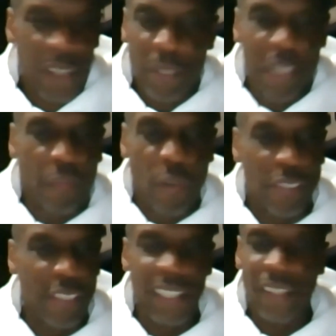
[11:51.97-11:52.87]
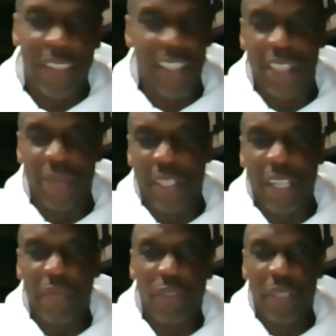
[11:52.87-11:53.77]
But unfortunately, it didn't work
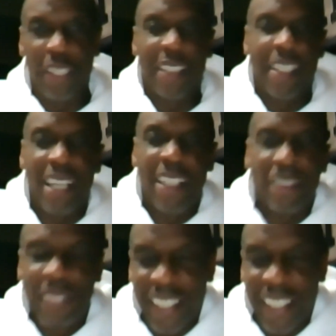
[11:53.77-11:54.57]
out for him at that time,